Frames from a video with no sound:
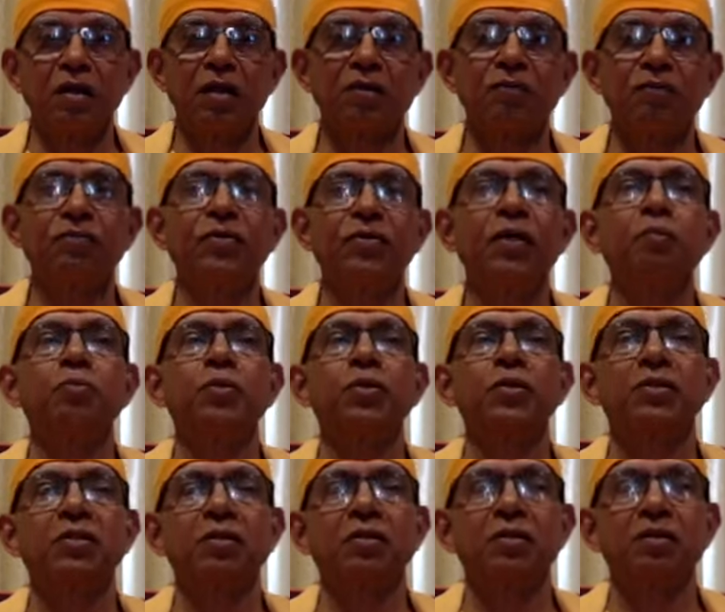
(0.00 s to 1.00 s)
Every
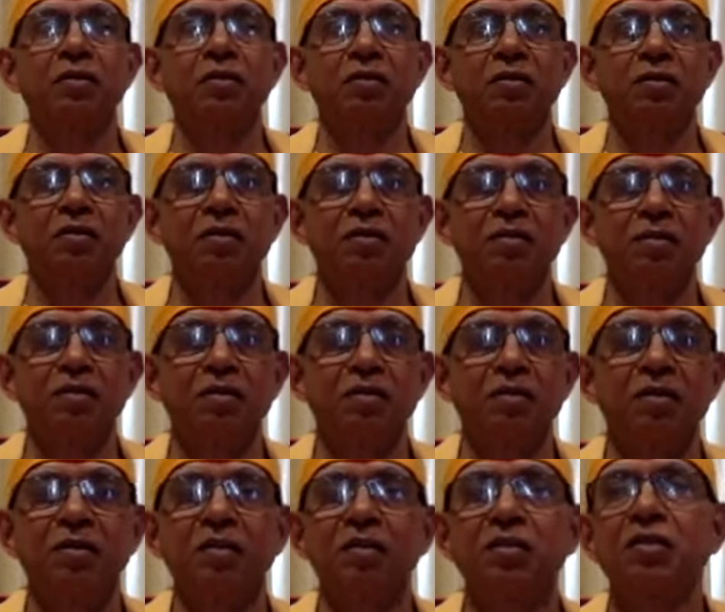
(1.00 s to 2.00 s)
person,
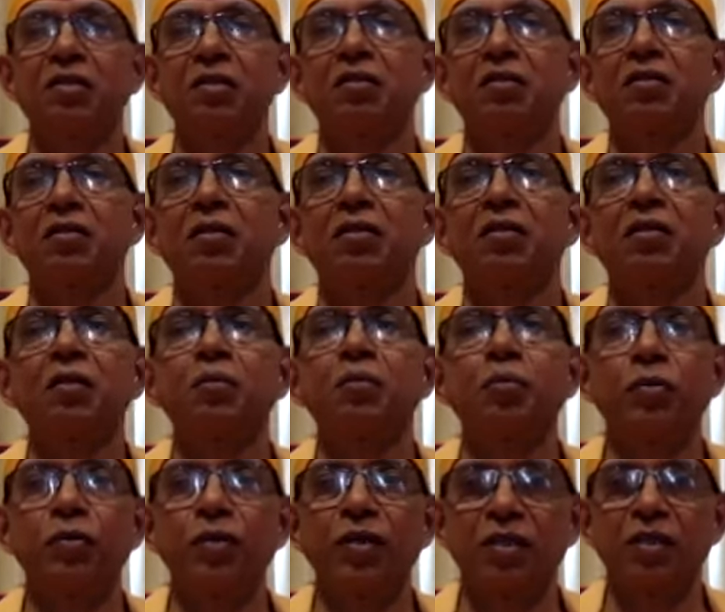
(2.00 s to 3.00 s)
the richest and the
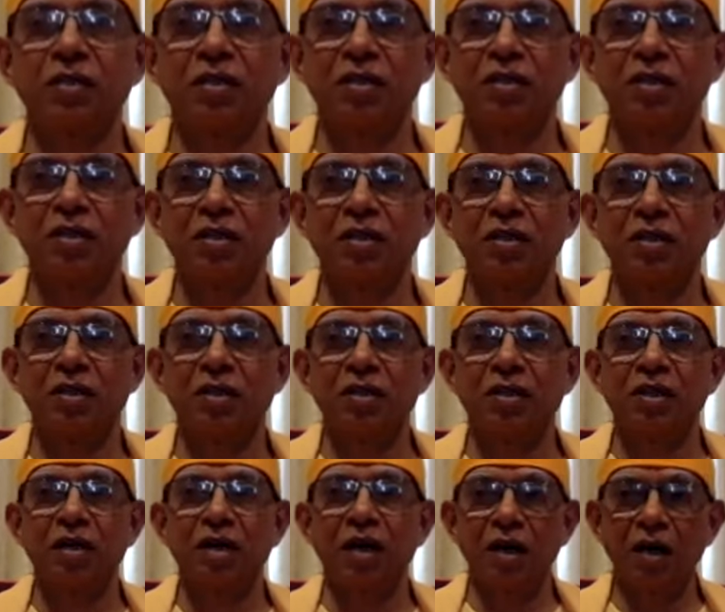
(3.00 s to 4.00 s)
poorest,
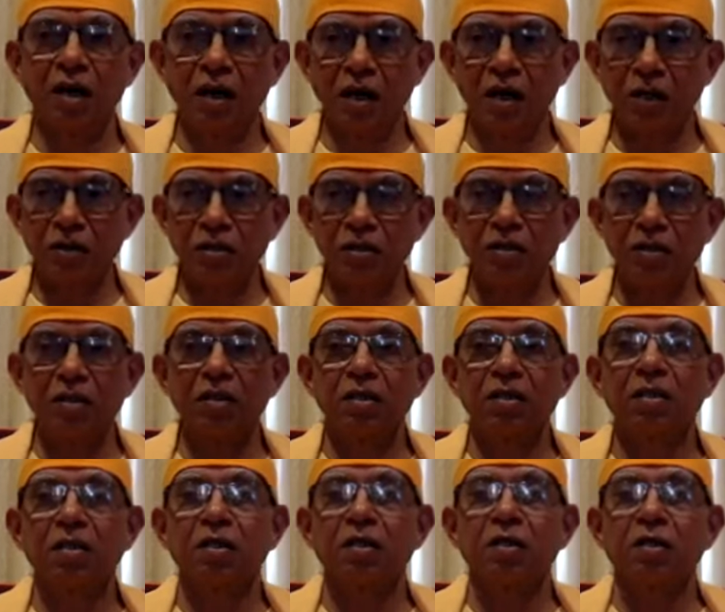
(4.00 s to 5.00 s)
unless
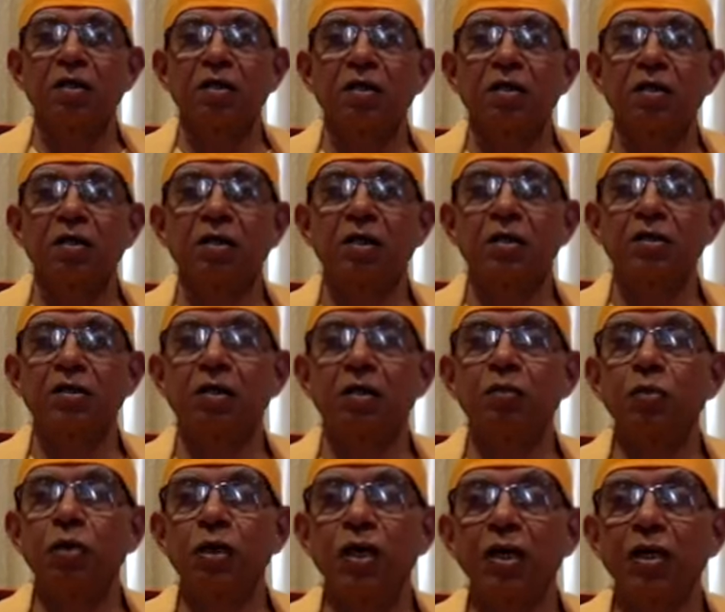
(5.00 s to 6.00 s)
there is
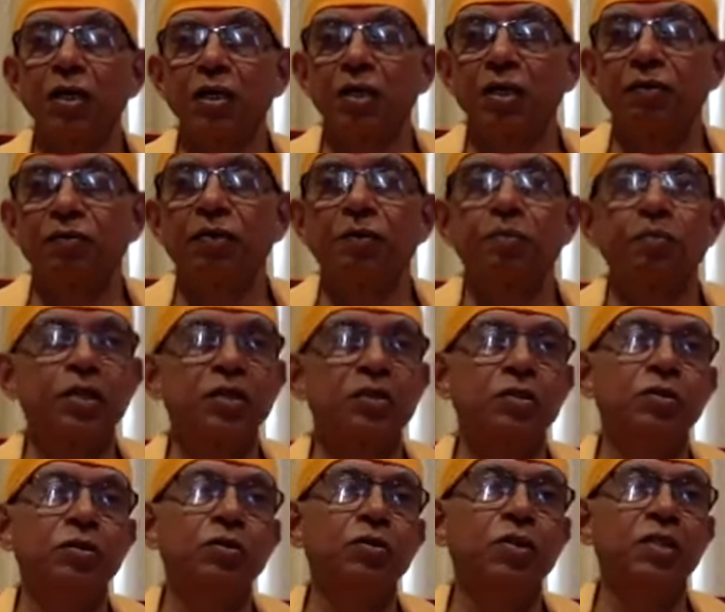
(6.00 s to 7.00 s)
some kind of a
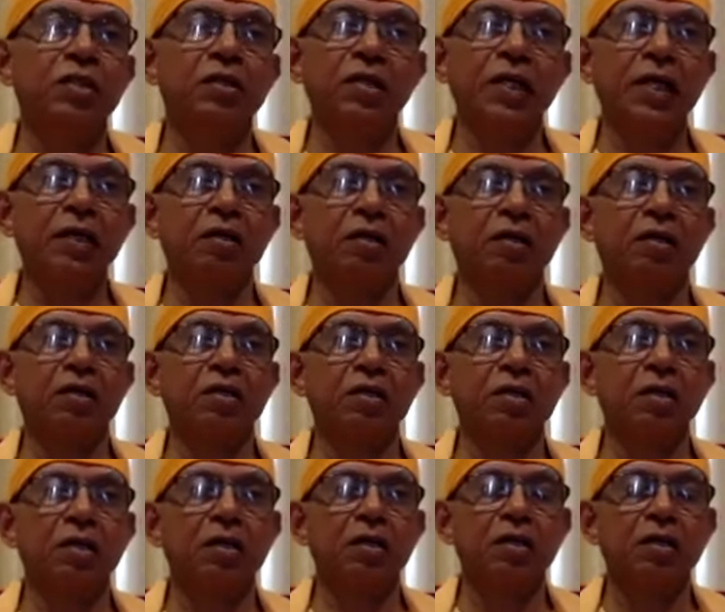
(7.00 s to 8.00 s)
pursuit in that
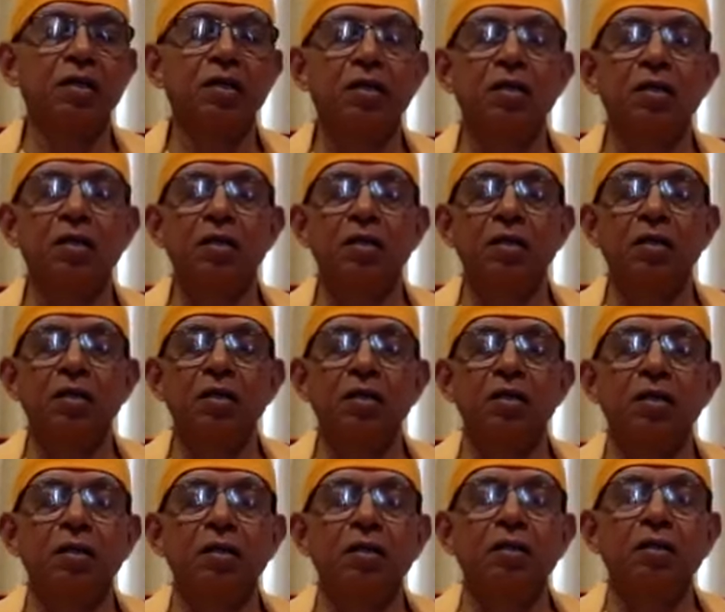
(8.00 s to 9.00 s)
direction,
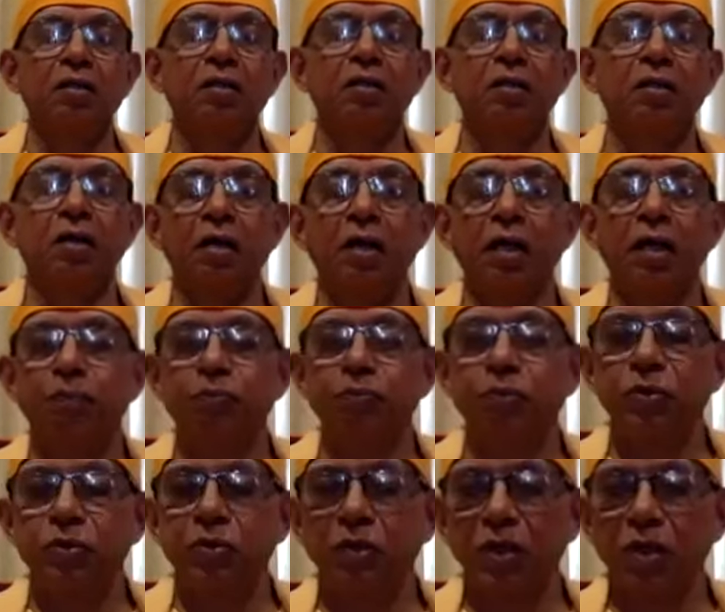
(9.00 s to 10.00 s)
they are
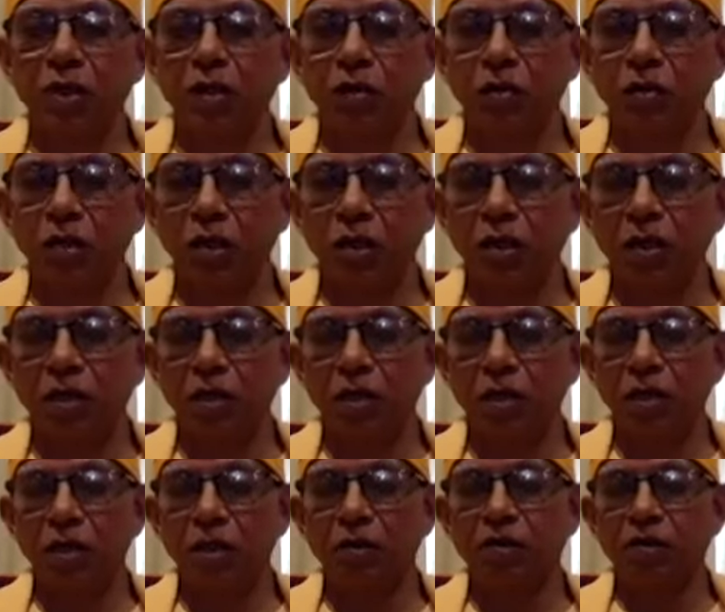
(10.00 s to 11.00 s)
absolutely,
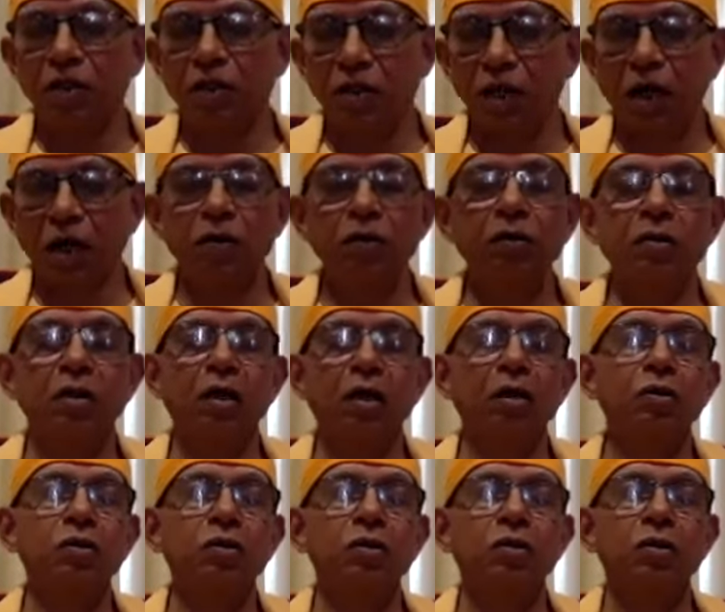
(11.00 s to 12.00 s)
without
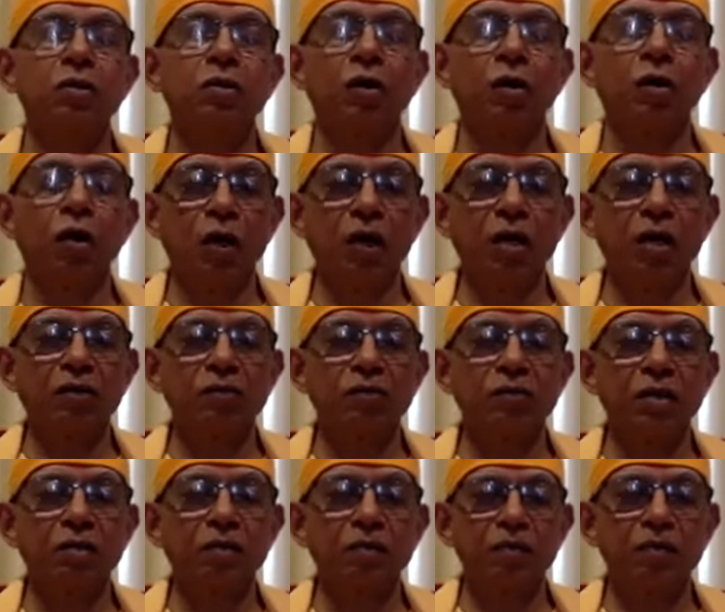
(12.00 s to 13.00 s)
doubt, all of
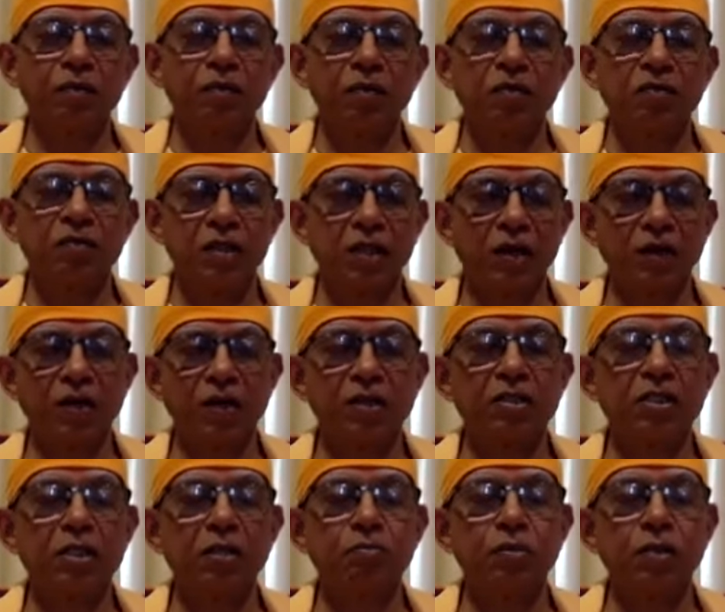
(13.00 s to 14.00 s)
them, without
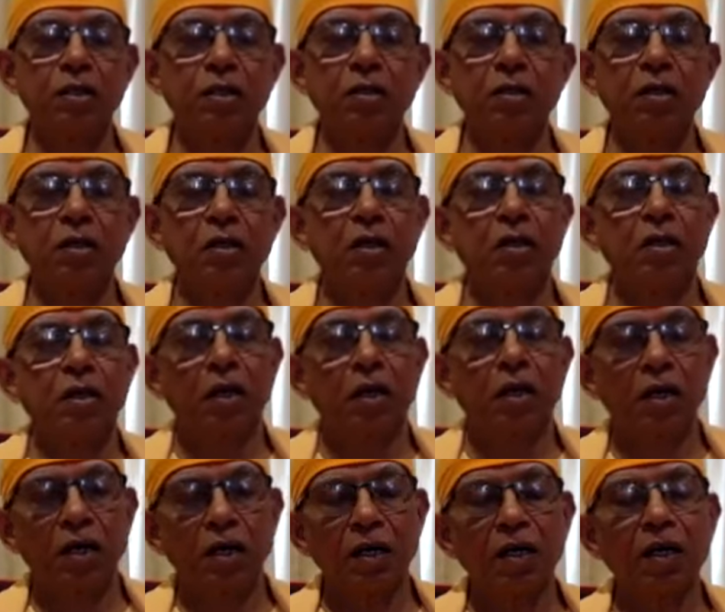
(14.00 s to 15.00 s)
exception,
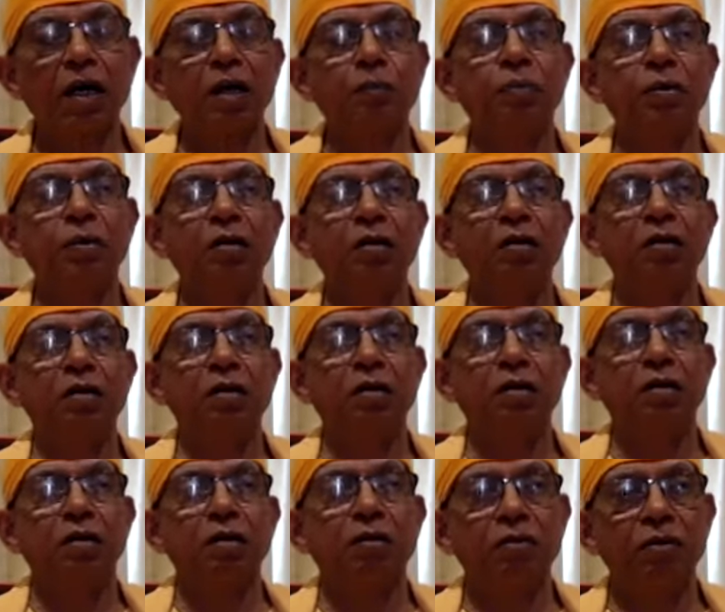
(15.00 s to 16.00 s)
are unhappy,
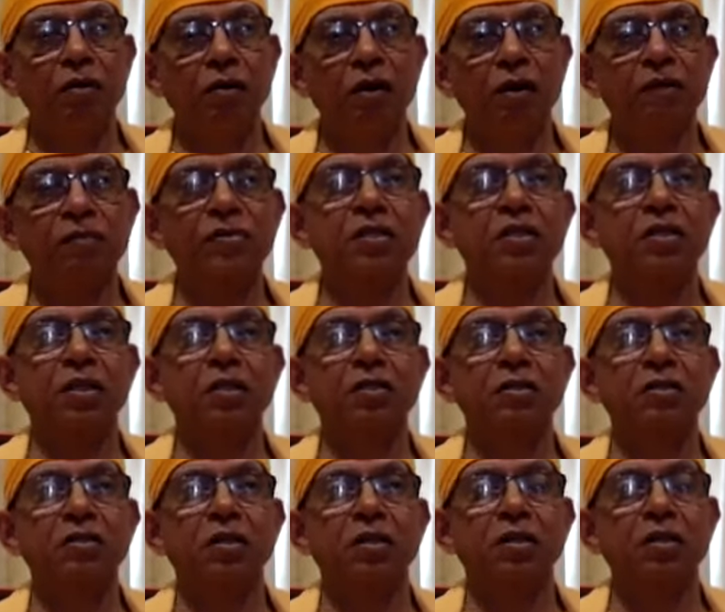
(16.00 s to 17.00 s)
full of
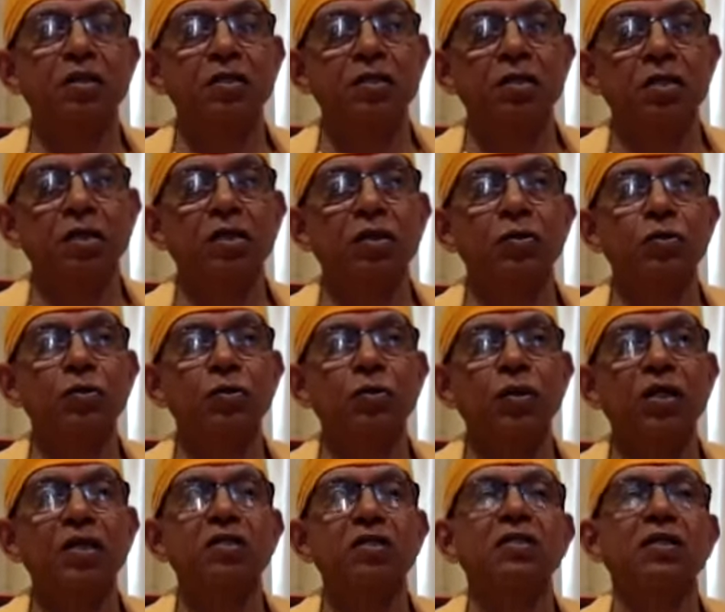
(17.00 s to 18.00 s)
stress, sorrow,
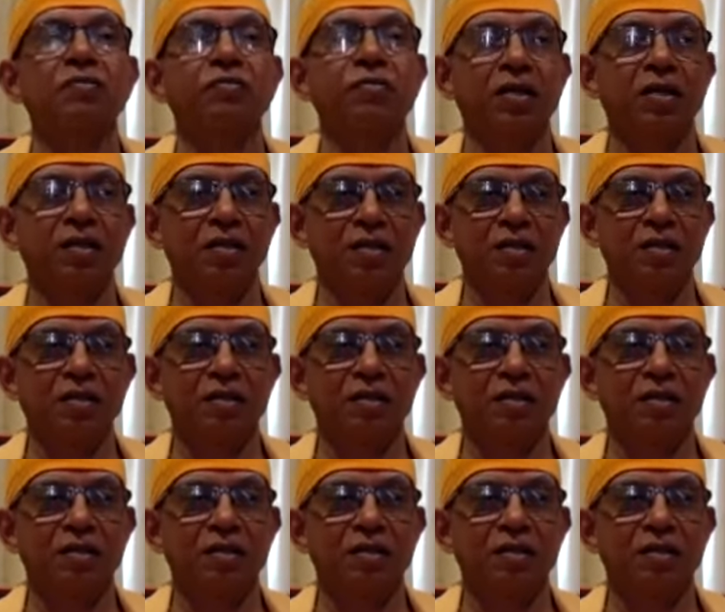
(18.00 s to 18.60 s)
and suffering.